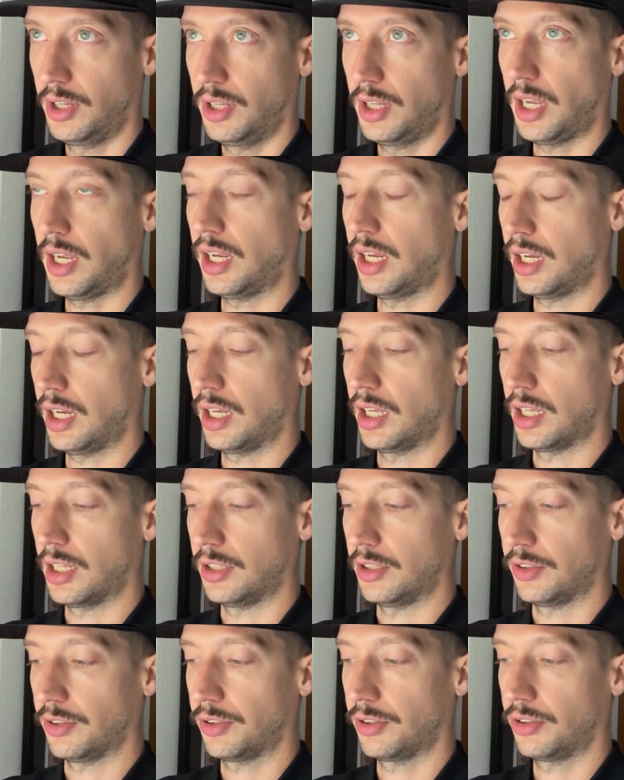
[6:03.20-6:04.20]

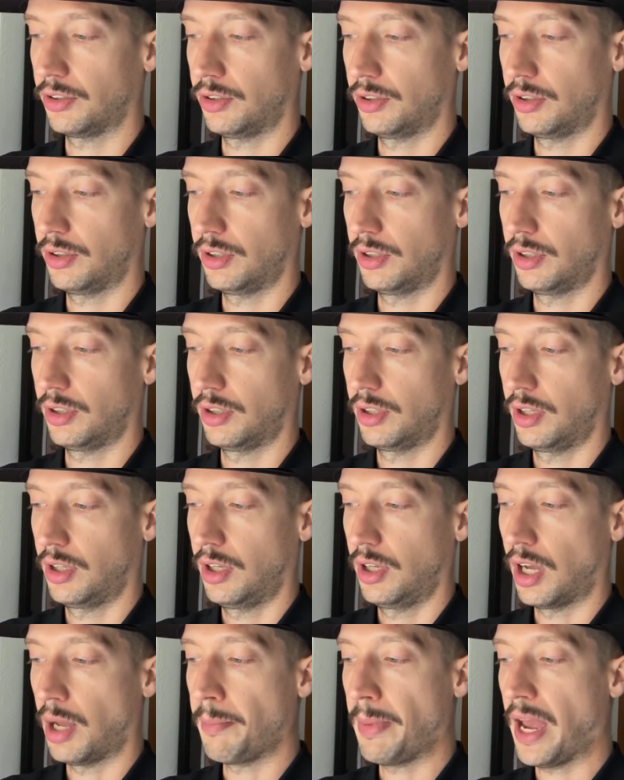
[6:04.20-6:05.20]
And
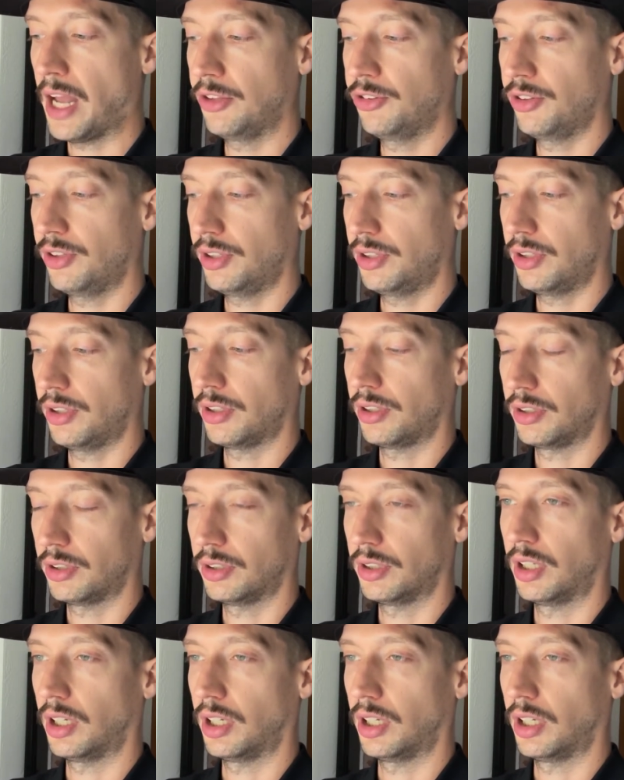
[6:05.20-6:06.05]
imagine